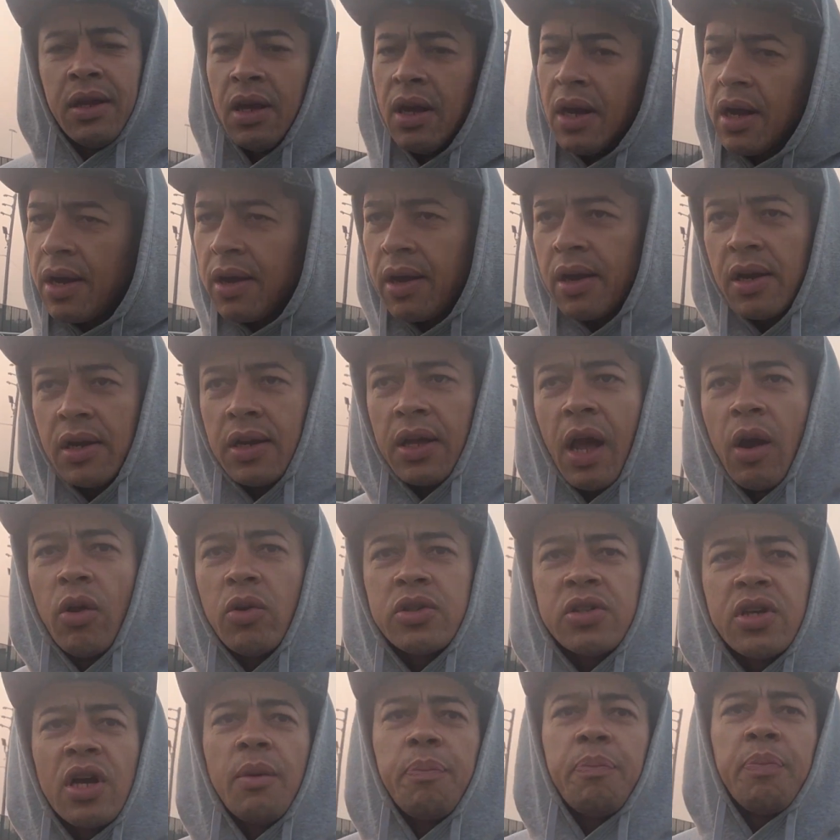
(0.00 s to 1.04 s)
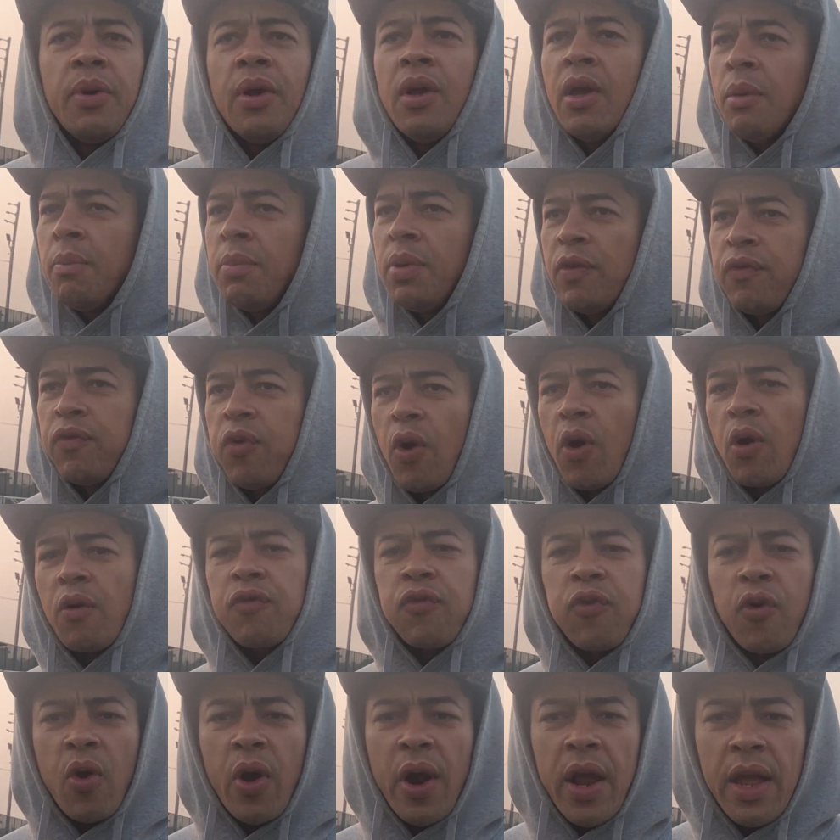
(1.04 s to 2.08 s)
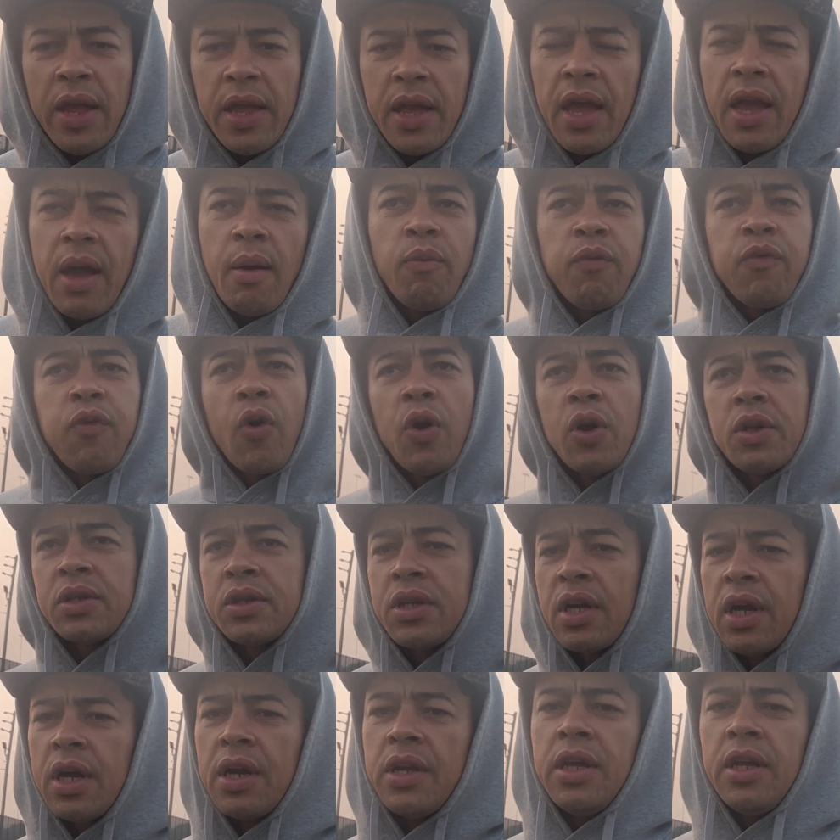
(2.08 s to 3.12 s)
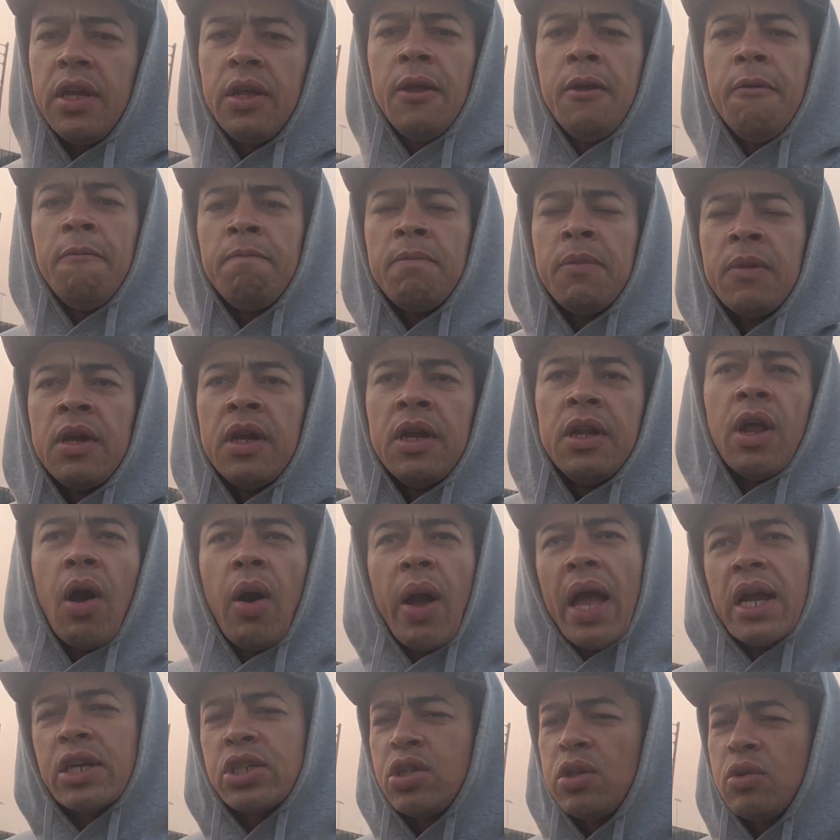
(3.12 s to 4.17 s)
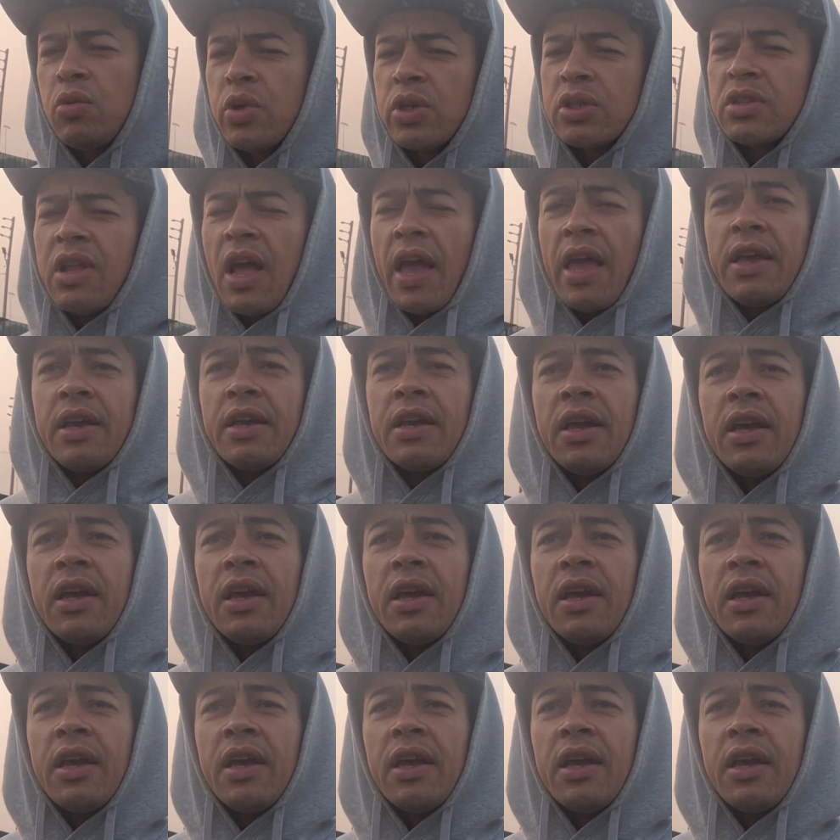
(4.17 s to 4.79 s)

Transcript: Early. I was up before 4 a.m., 4:30. Actually, it was like